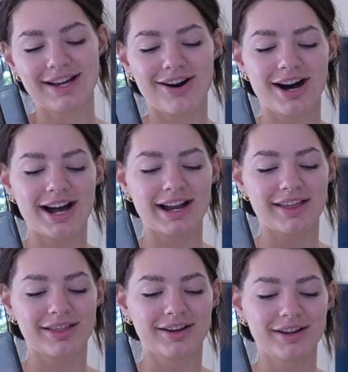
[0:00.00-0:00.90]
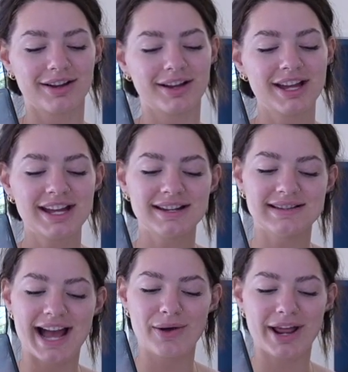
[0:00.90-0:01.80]
on the
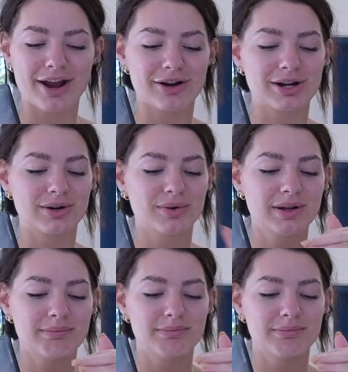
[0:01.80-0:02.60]
down arrow,